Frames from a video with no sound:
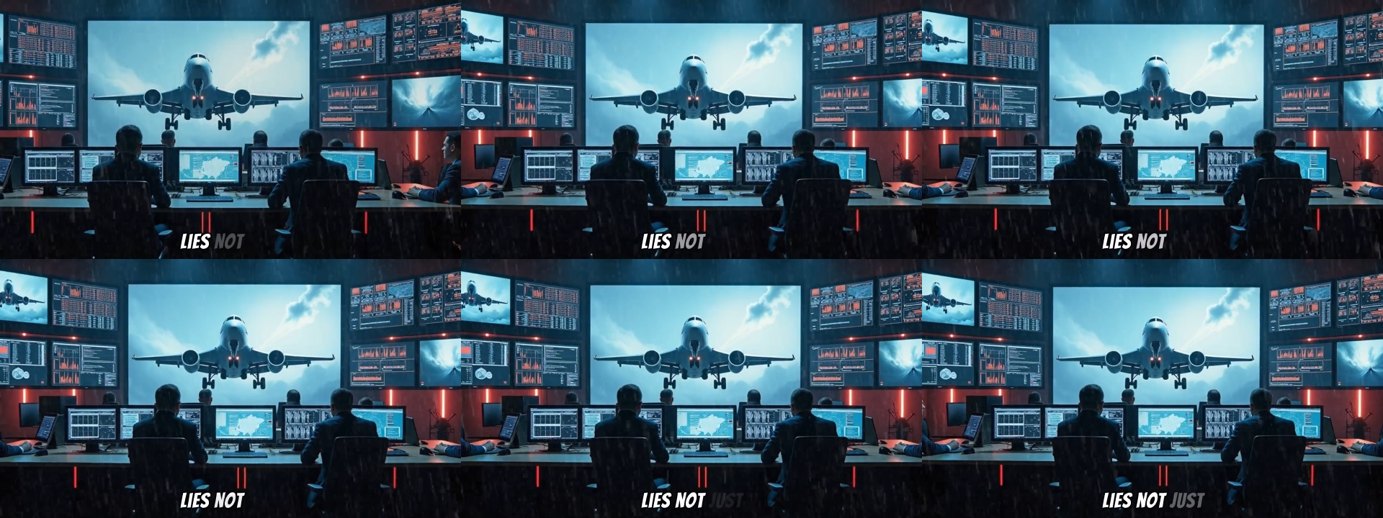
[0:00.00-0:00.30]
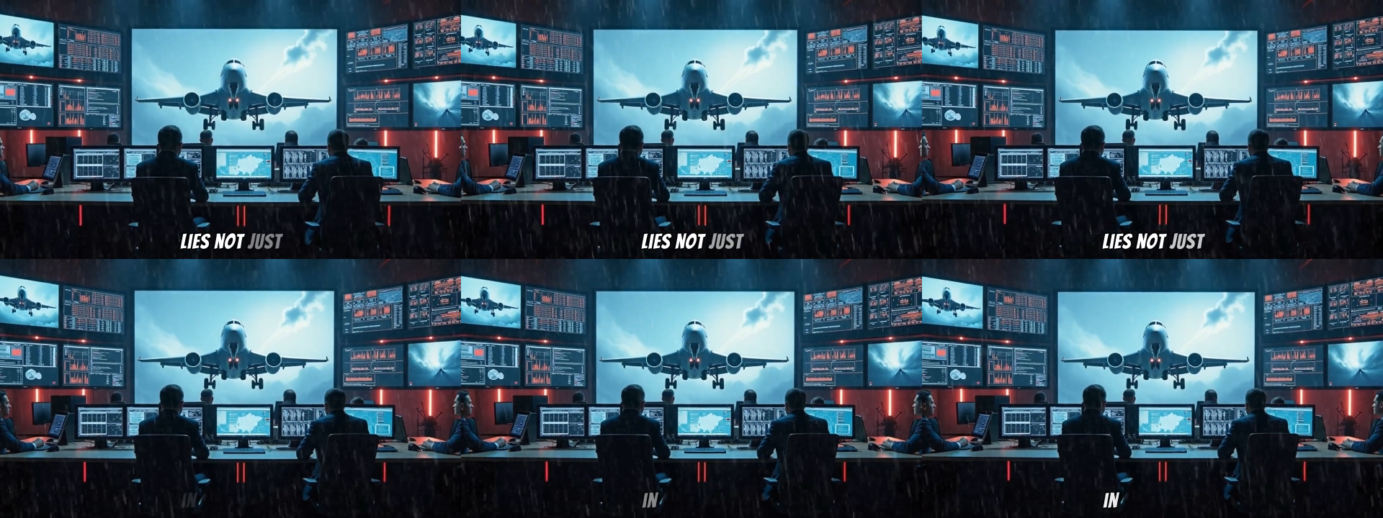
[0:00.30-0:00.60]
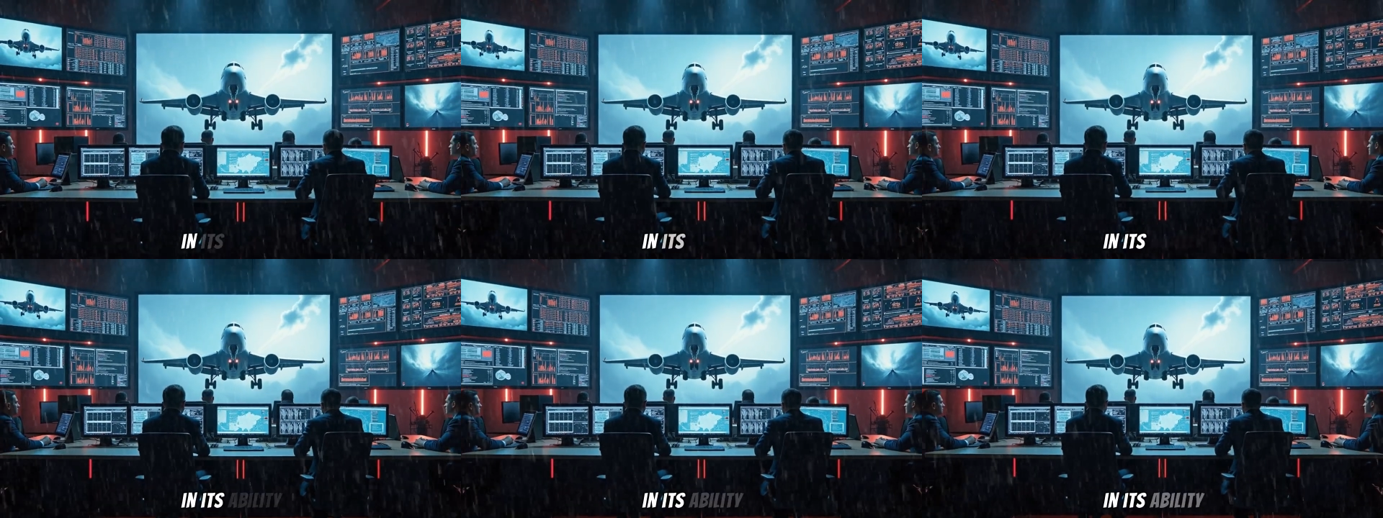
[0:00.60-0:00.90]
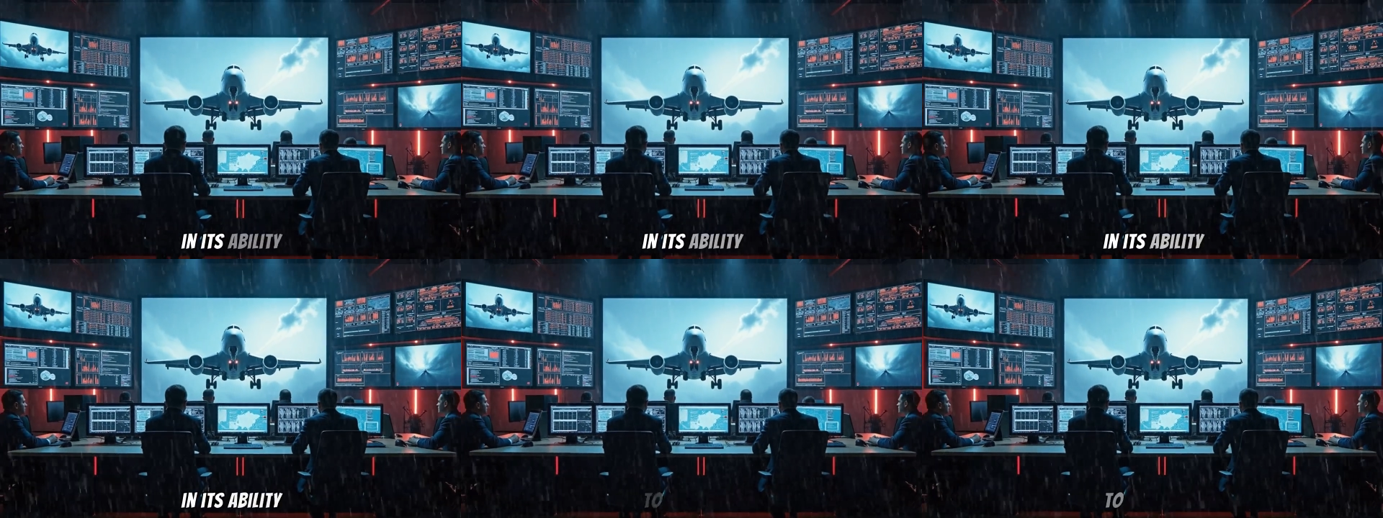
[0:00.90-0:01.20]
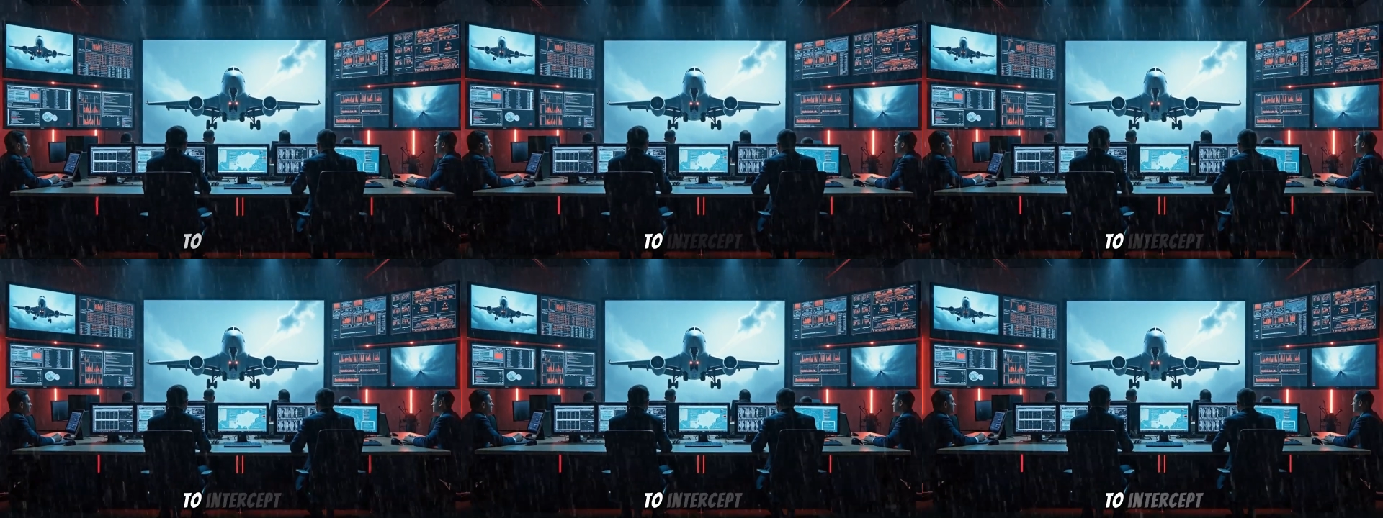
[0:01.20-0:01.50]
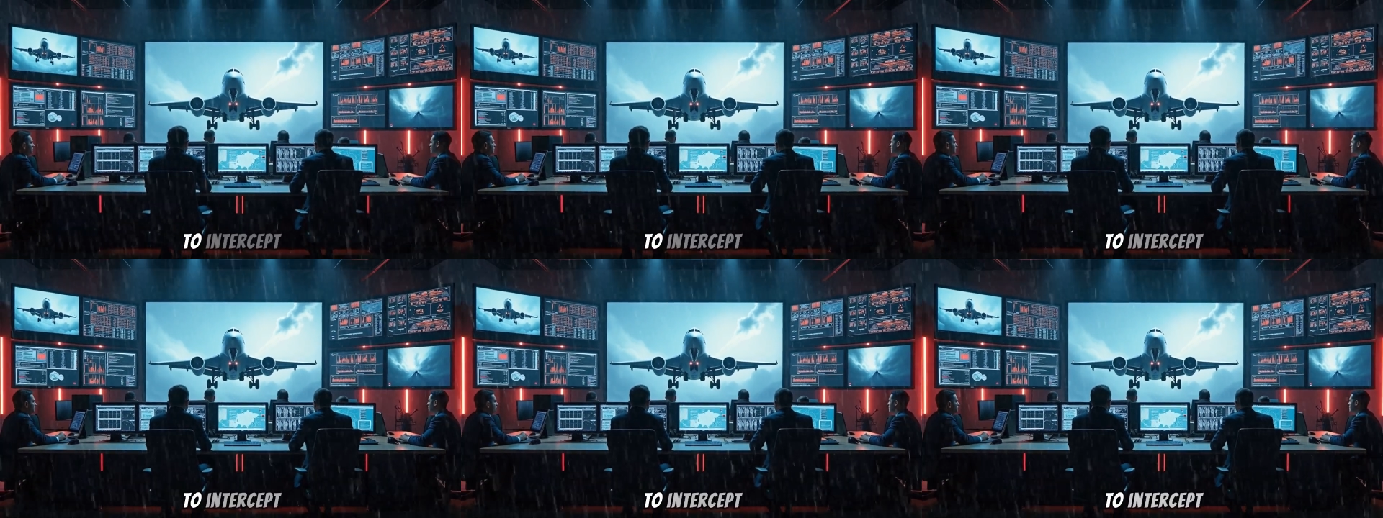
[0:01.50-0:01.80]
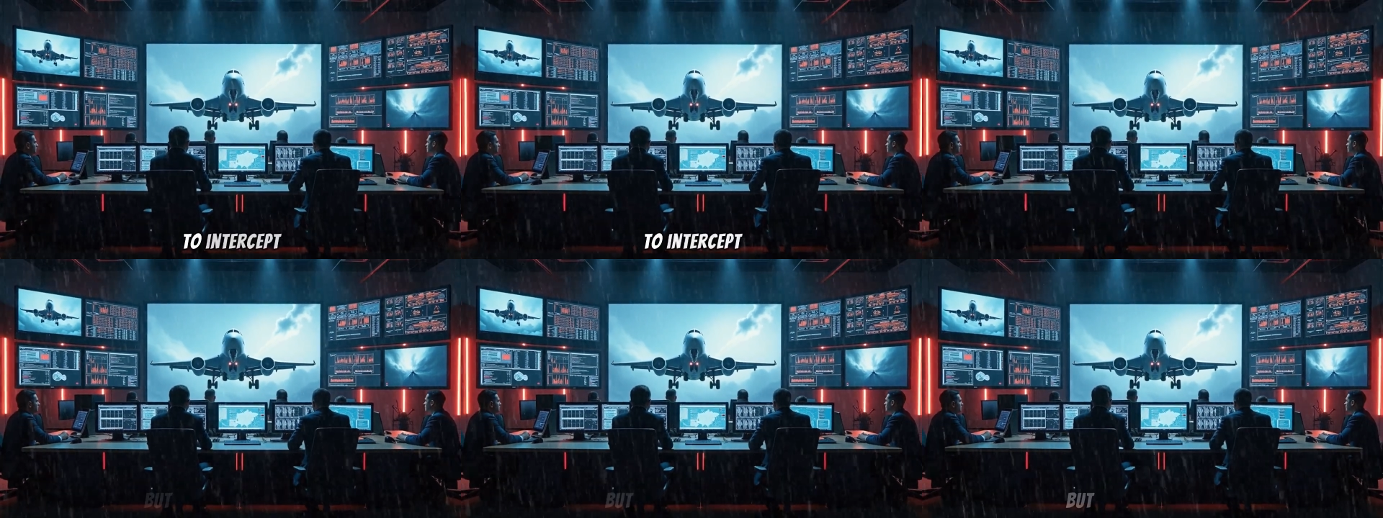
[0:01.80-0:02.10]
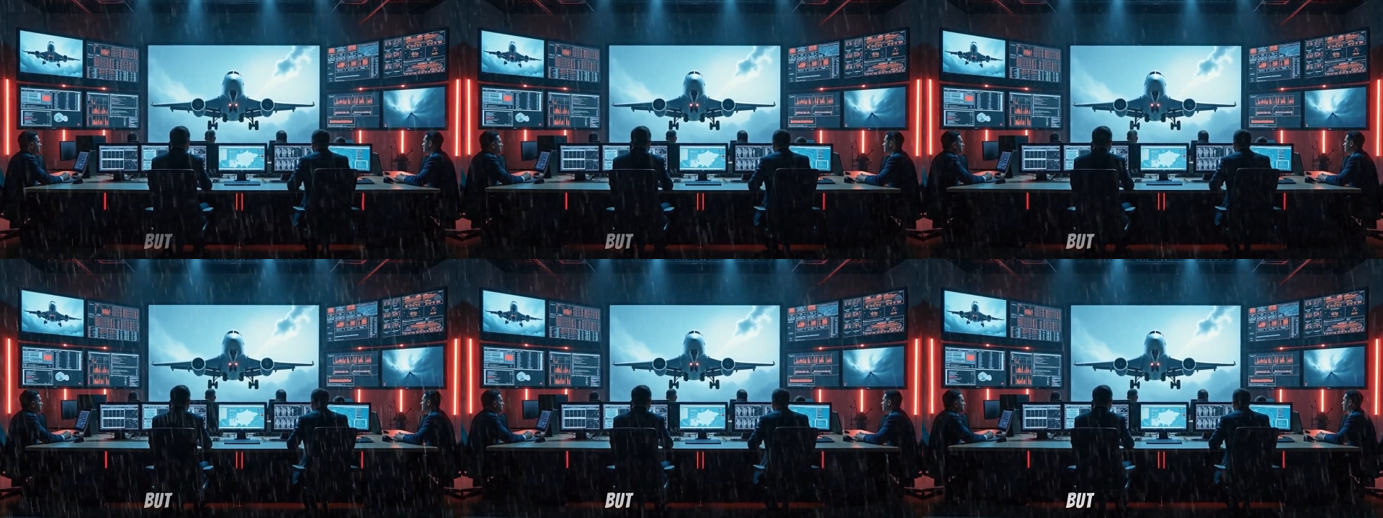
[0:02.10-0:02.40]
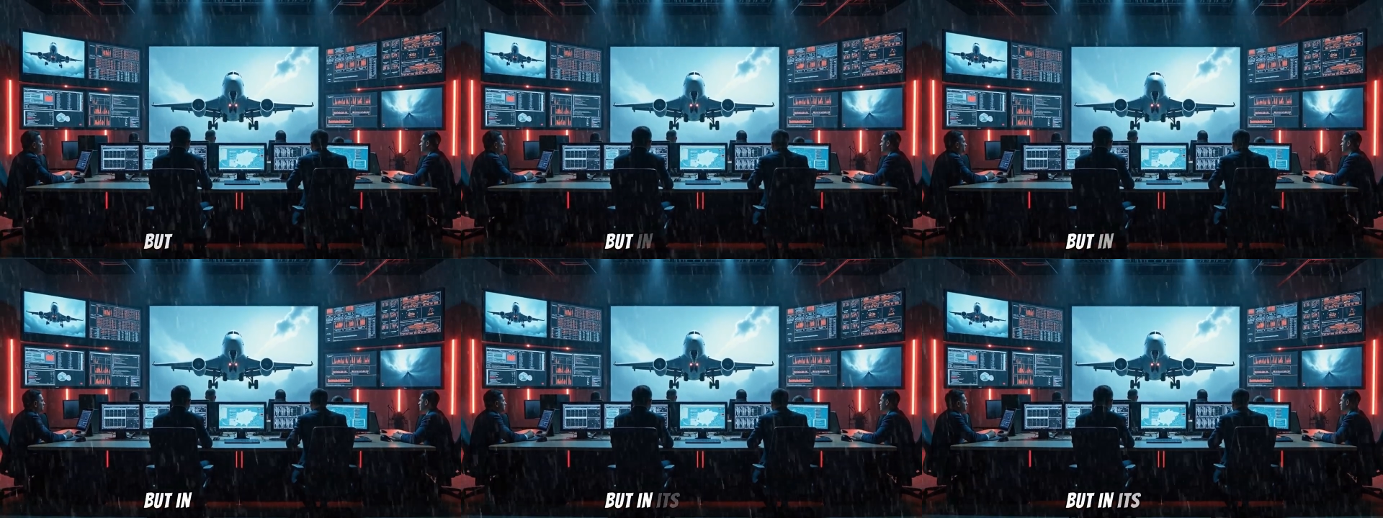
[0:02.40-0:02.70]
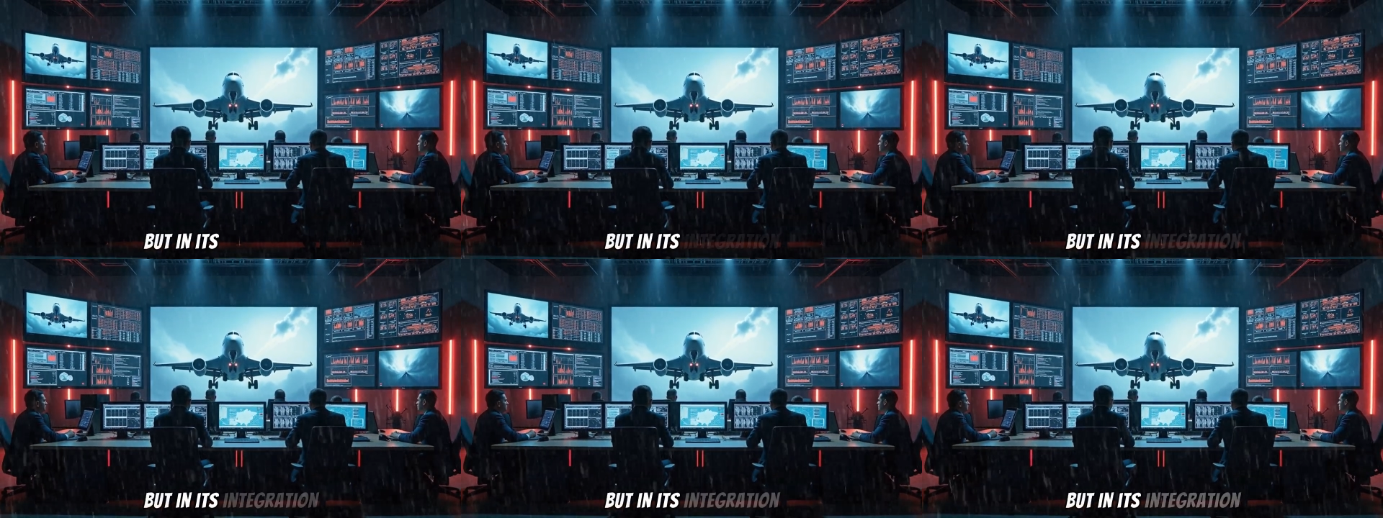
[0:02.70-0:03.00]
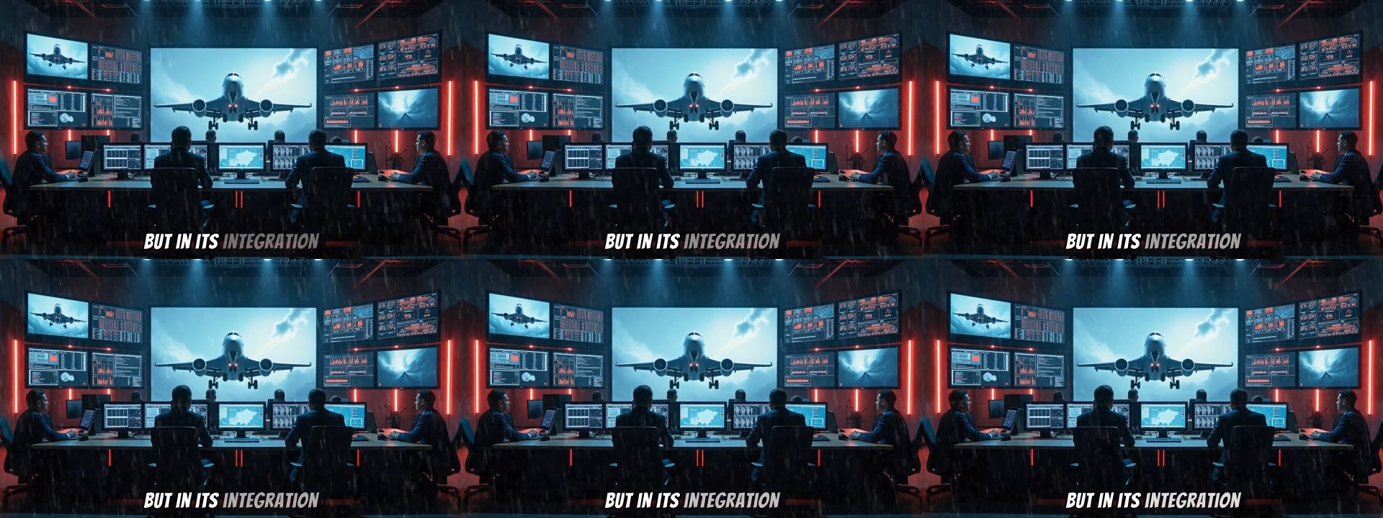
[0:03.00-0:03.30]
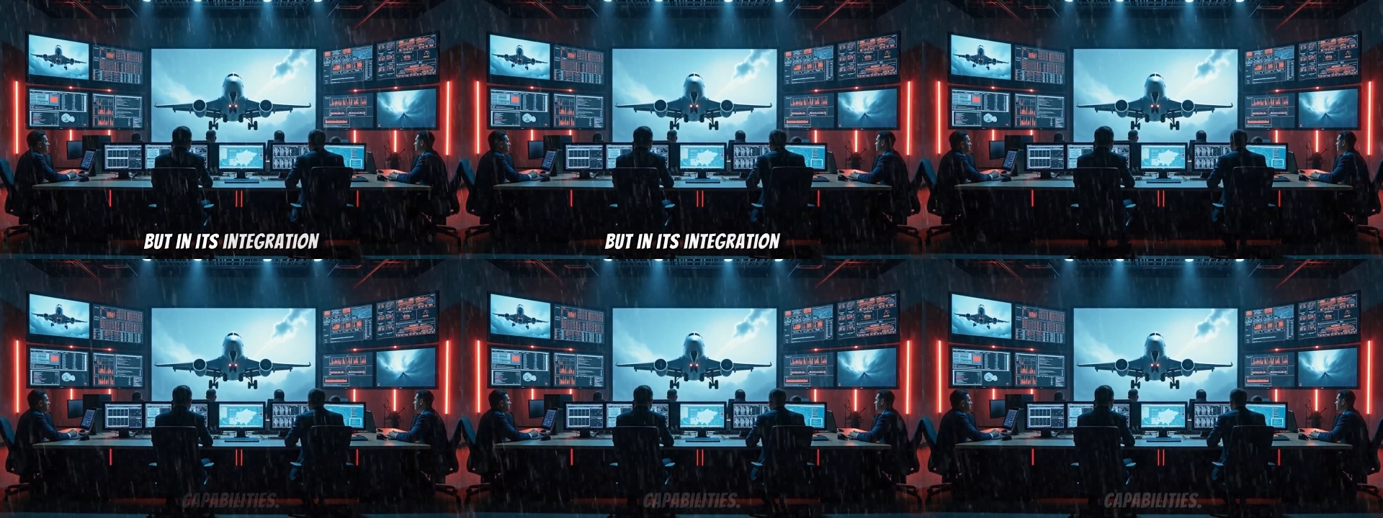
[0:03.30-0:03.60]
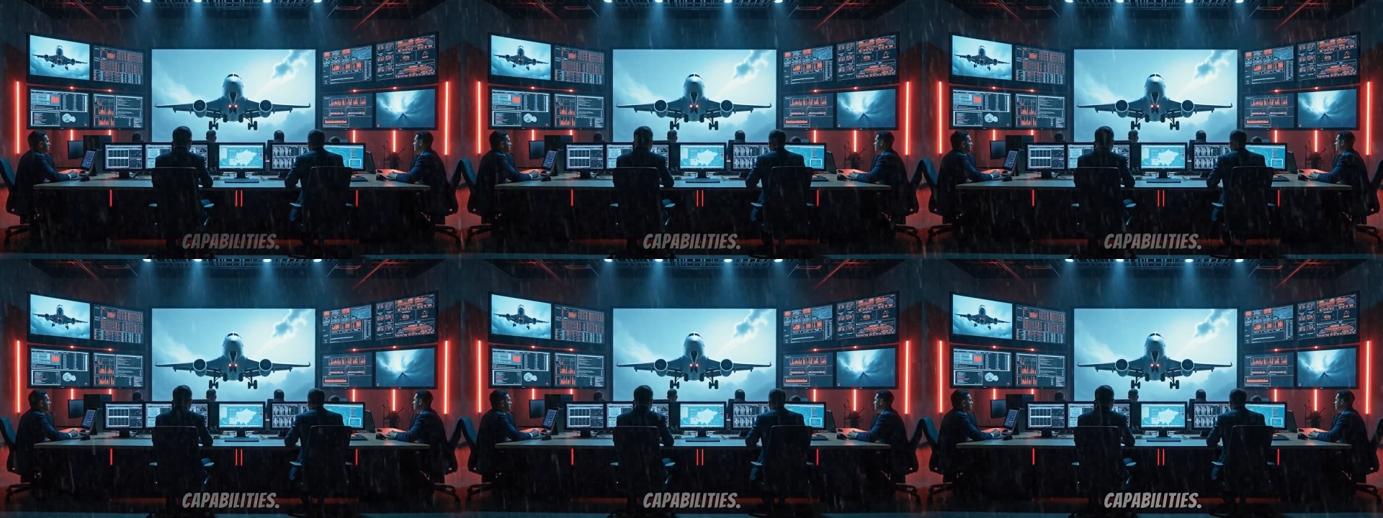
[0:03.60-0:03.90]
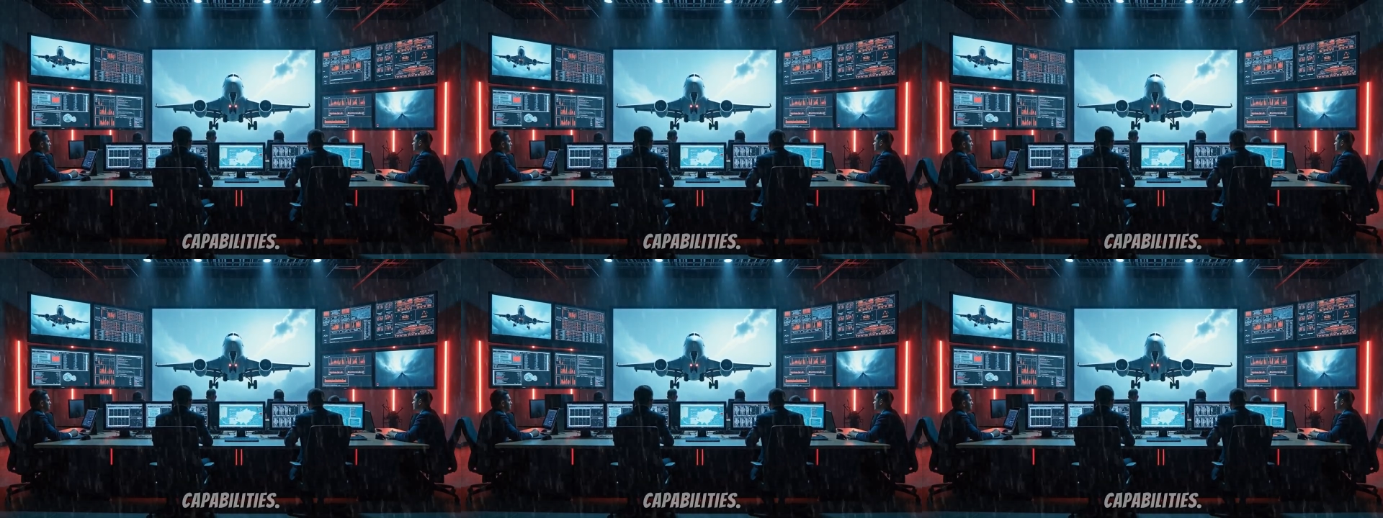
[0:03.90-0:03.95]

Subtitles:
No face is visible, so there are no lips to read.